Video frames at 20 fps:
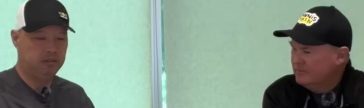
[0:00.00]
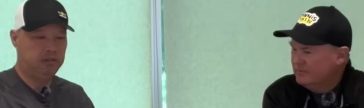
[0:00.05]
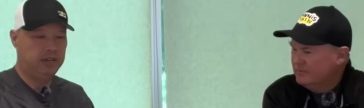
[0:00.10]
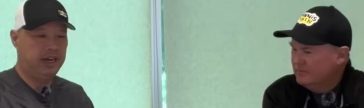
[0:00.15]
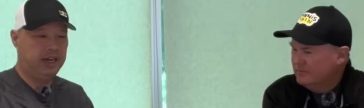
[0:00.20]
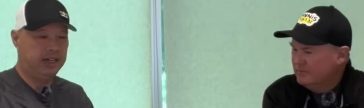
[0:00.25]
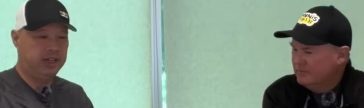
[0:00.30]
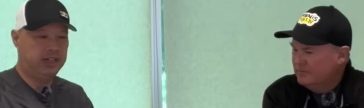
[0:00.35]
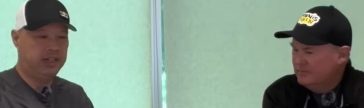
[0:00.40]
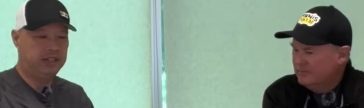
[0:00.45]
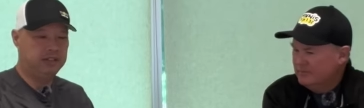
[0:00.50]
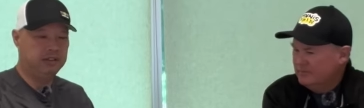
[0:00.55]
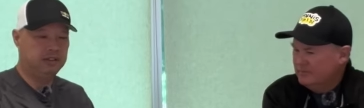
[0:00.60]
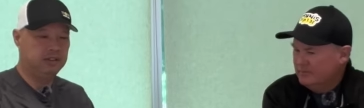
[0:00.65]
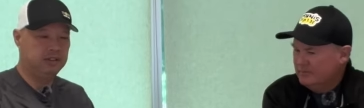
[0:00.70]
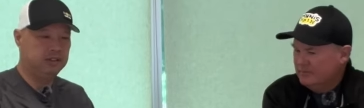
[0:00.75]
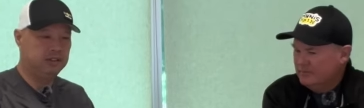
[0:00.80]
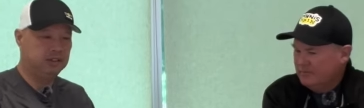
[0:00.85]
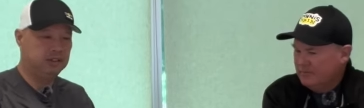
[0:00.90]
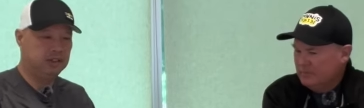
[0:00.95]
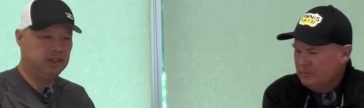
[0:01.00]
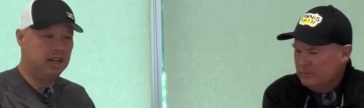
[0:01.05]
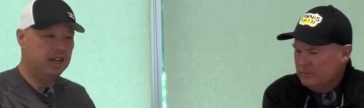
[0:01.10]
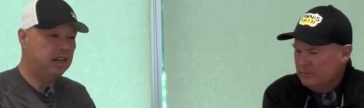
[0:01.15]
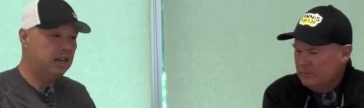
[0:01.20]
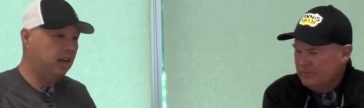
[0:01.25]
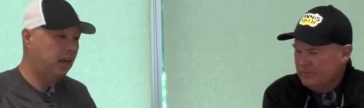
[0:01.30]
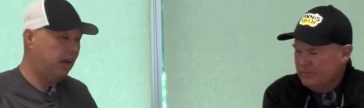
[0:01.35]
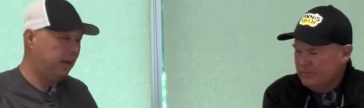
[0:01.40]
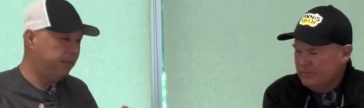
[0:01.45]
Speaker 1: racket,
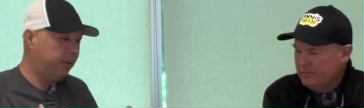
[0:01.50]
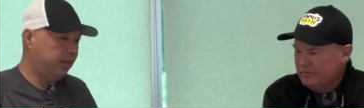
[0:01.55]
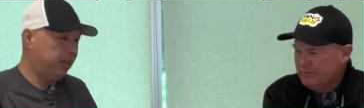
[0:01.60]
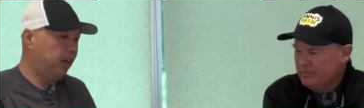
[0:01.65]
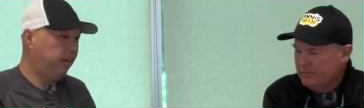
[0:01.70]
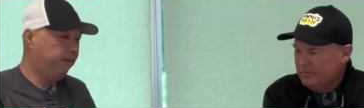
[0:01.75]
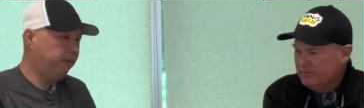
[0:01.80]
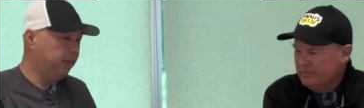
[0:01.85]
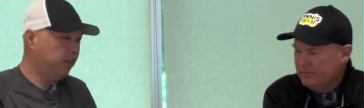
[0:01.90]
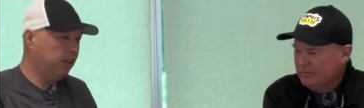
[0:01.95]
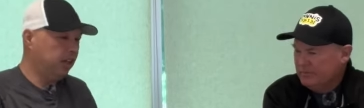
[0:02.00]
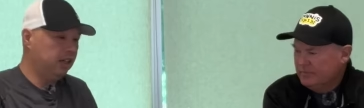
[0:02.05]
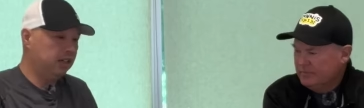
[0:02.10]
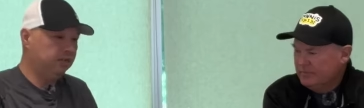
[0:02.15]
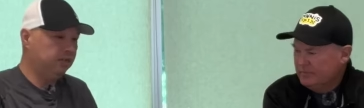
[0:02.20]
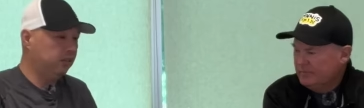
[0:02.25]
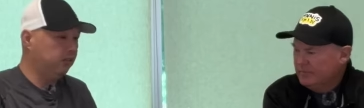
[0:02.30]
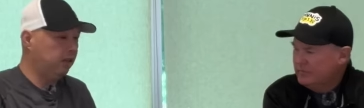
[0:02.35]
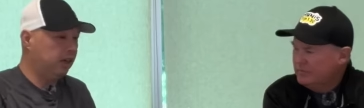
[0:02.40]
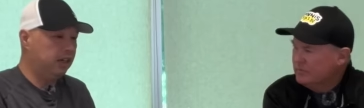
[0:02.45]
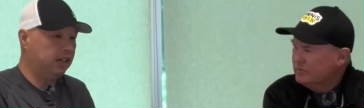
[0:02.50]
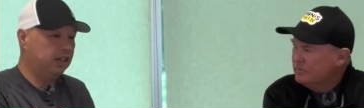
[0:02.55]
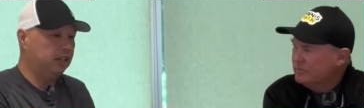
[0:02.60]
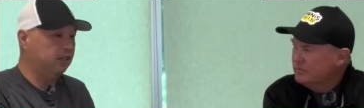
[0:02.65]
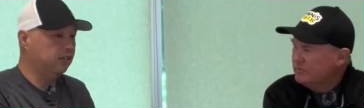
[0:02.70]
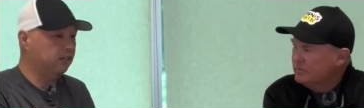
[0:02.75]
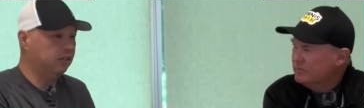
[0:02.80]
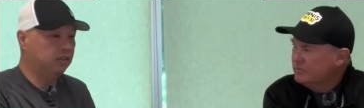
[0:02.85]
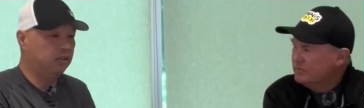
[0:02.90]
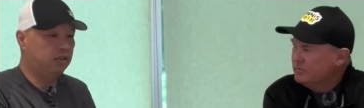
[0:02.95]
I mean, I feel like if a racket
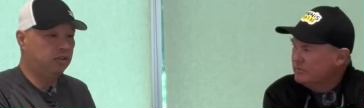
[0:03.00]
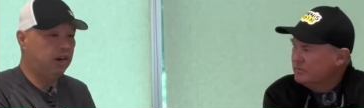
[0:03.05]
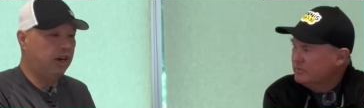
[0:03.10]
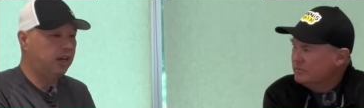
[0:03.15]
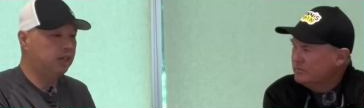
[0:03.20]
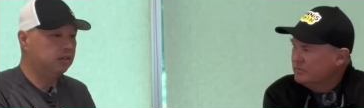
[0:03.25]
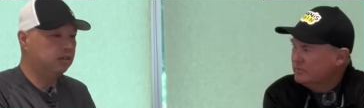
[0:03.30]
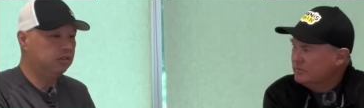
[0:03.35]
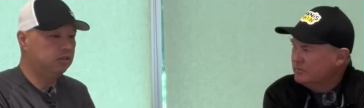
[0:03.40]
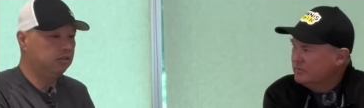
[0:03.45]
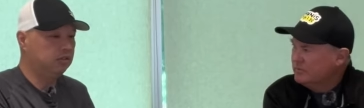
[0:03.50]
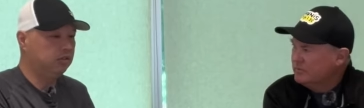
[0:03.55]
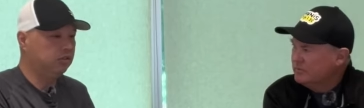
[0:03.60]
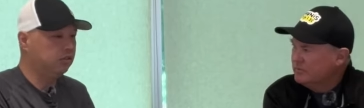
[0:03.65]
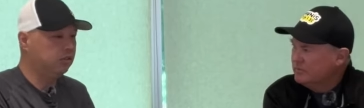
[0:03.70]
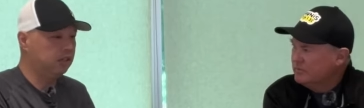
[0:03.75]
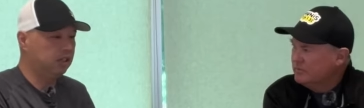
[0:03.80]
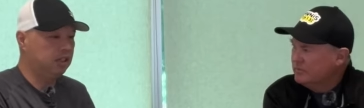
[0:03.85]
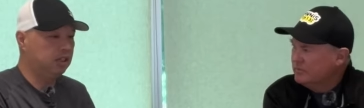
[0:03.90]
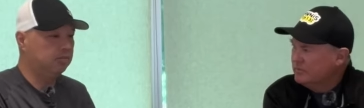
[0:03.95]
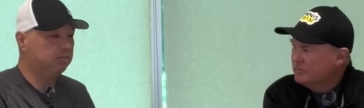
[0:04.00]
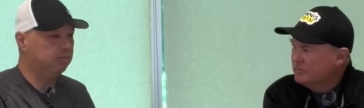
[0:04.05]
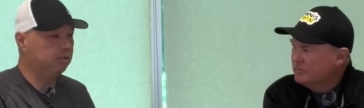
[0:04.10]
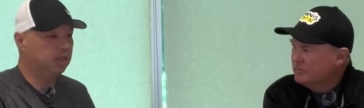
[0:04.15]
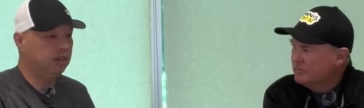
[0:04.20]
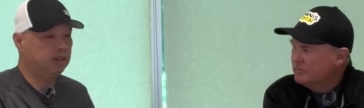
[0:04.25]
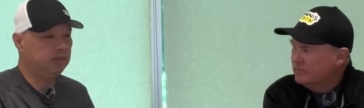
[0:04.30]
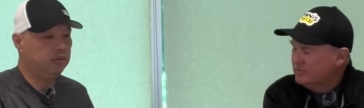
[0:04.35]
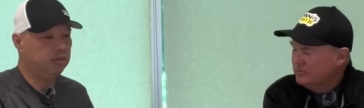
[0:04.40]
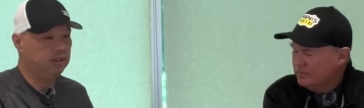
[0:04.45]
isn't cracked, you can keep
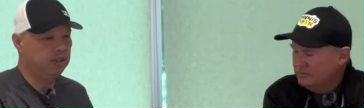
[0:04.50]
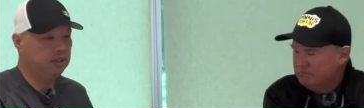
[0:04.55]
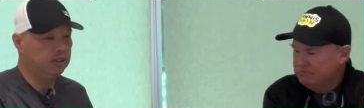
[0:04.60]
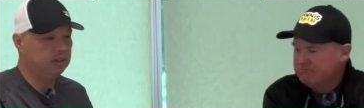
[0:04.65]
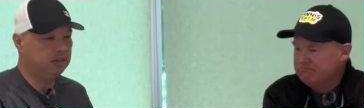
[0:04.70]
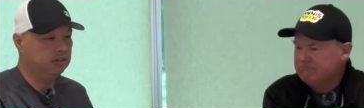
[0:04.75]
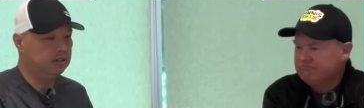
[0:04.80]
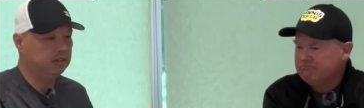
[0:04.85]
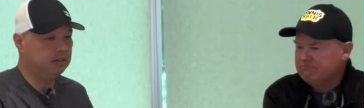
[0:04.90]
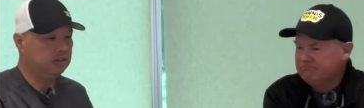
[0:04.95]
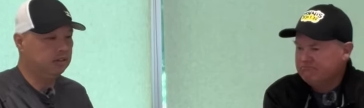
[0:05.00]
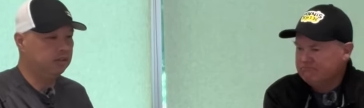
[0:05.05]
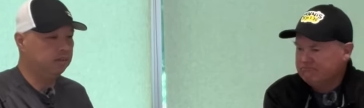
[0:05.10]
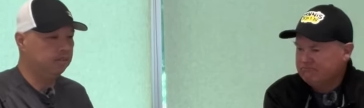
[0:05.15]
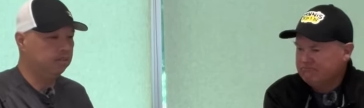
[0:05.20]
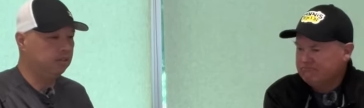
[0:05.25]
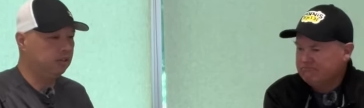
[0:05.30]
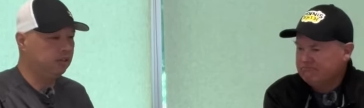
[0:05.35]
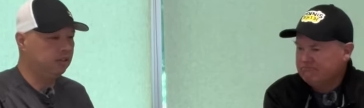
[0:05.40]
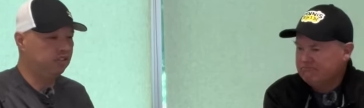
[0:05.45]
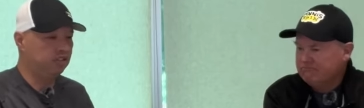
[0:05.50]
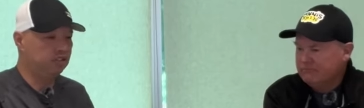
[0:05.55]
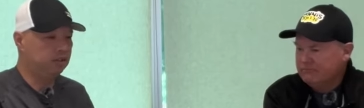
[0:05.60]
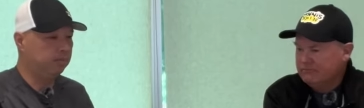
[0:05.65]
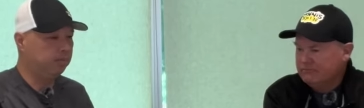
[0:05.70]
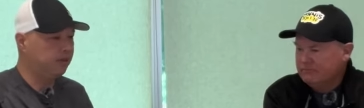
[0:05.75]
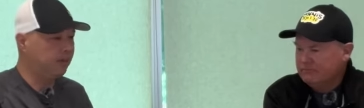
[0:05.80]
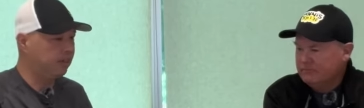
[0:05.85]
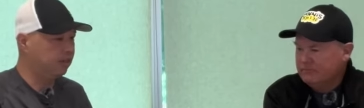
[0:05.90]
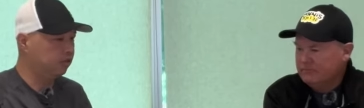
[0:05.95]
playing with it. Um, it just
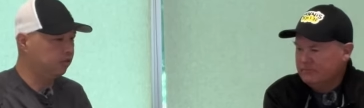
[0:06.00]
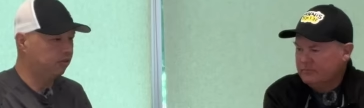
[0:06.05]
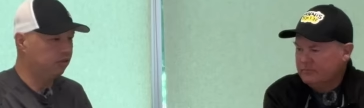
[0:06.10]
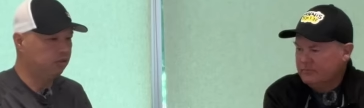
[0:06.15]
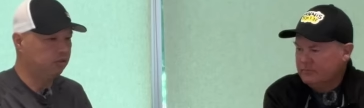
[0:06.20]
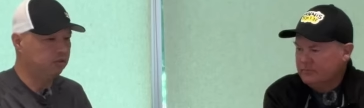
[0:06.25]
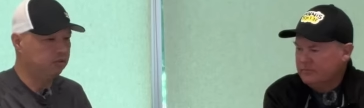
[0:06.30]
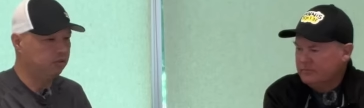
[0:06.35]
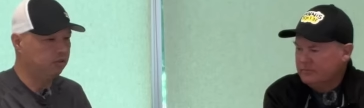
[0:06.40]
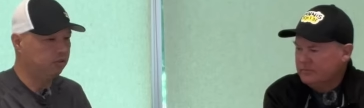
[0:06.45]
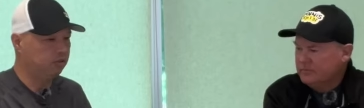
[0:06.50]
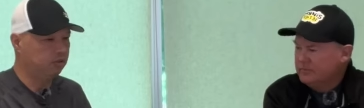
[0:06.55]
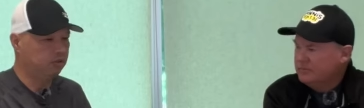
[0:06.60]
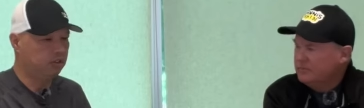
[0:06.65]
depends on your